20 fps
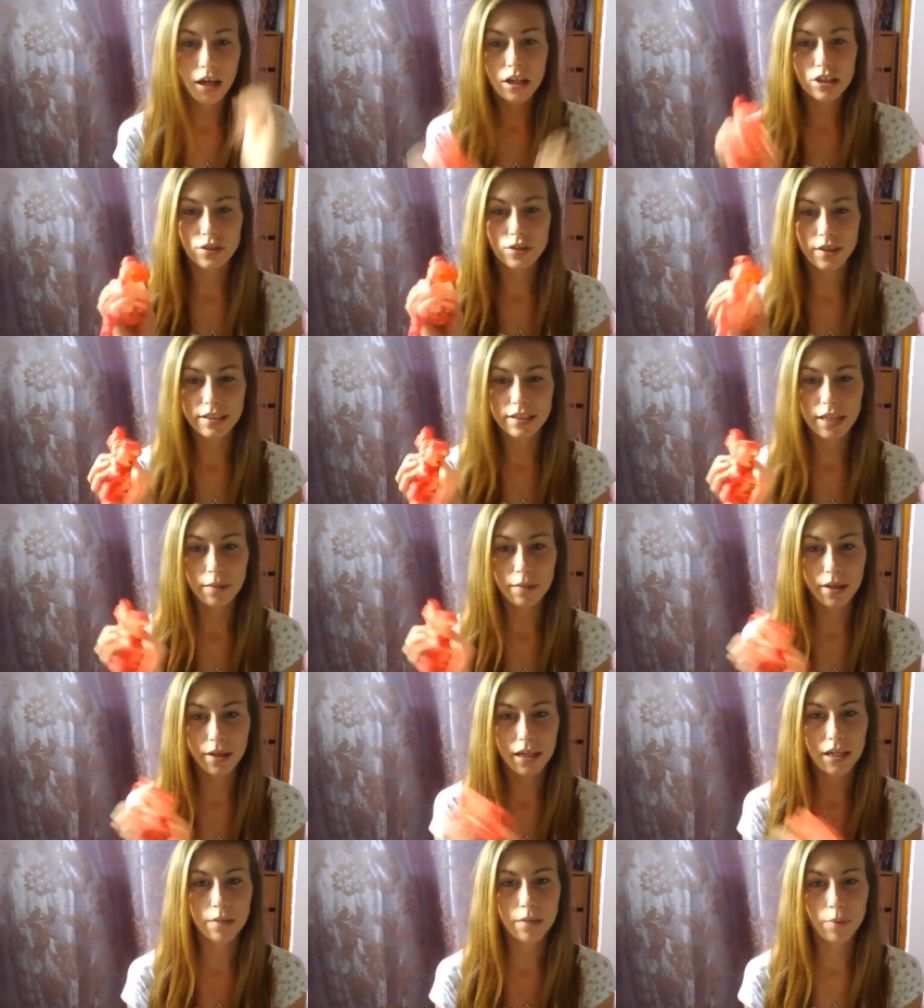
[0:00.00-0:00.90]
So I take
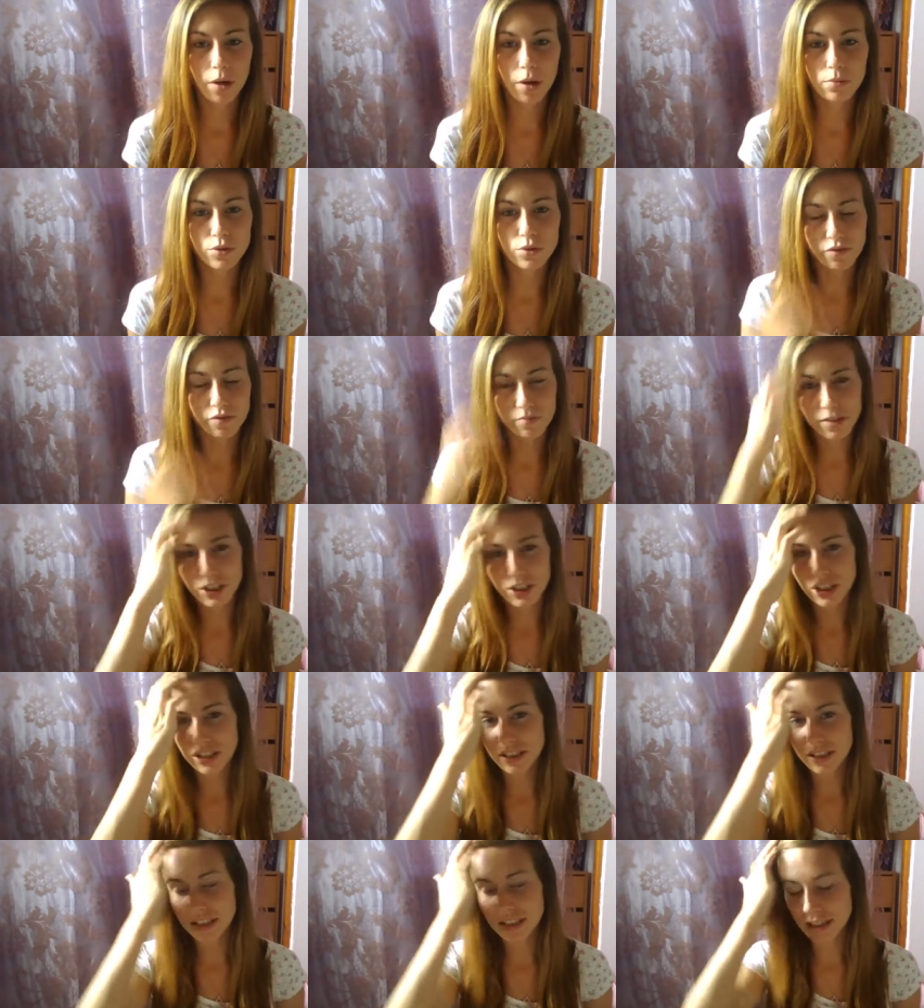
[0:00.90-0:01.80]
bikini bottoms with me
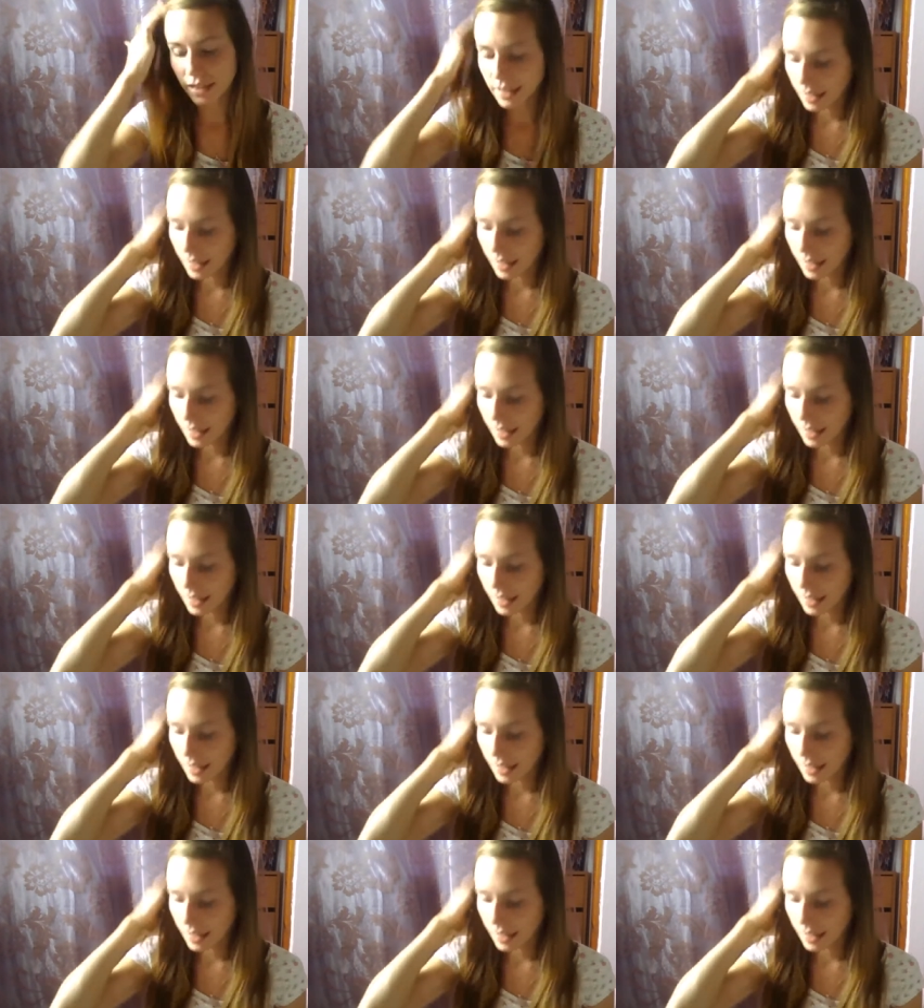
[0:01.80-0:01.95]
just in